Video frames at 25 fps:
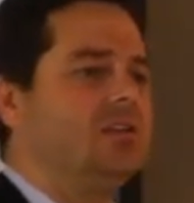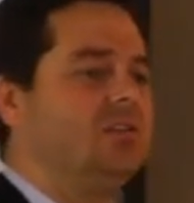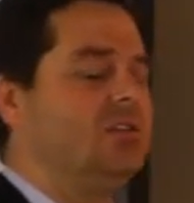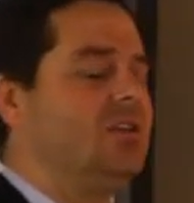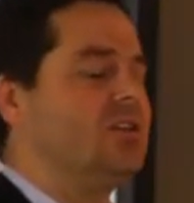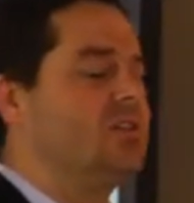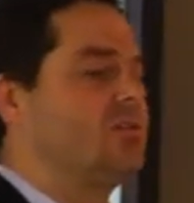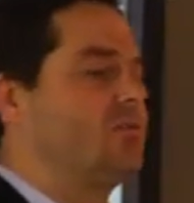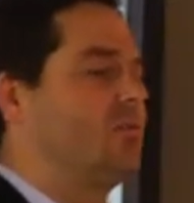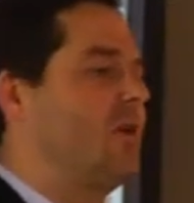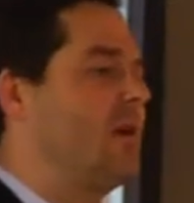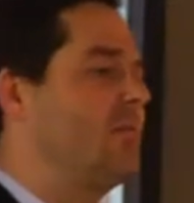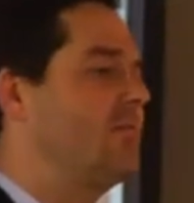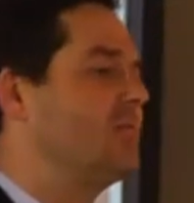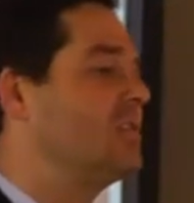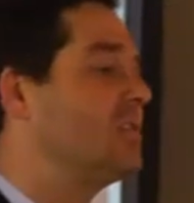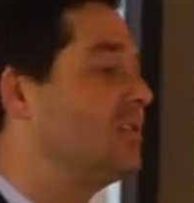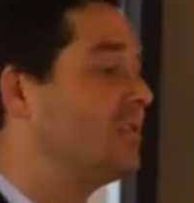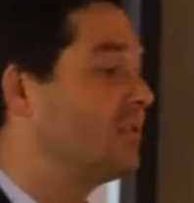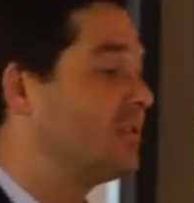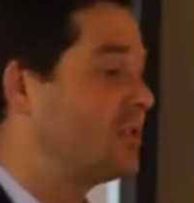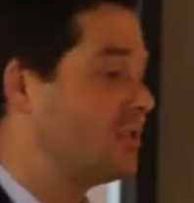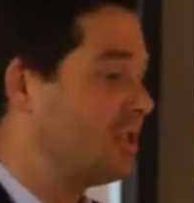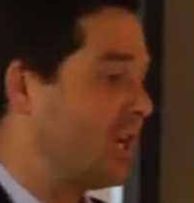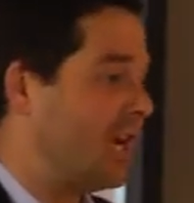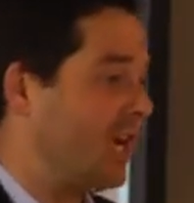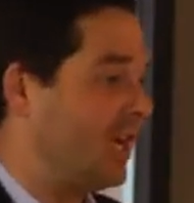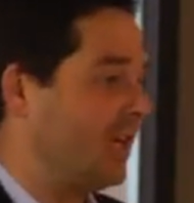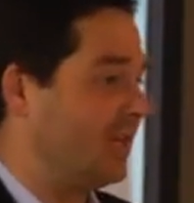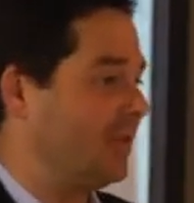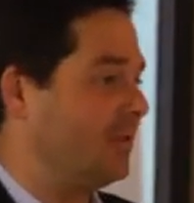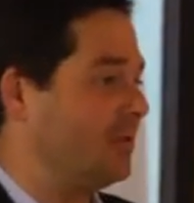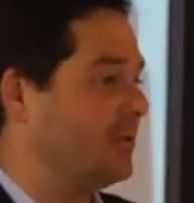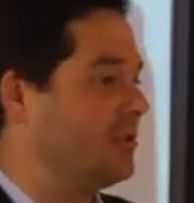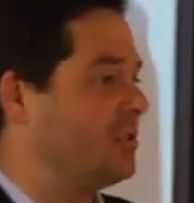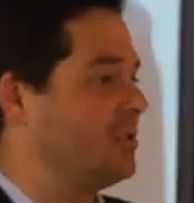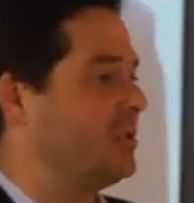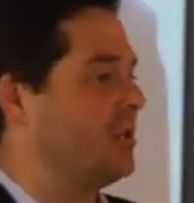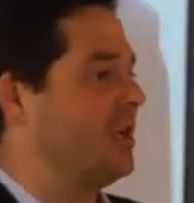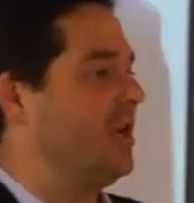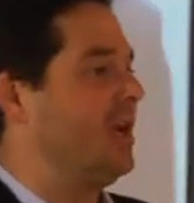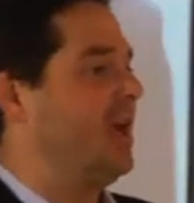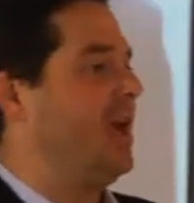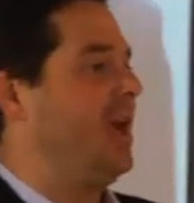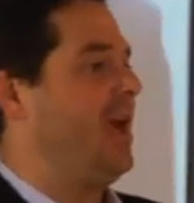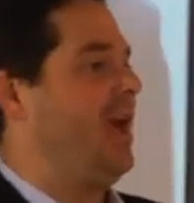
disruptive change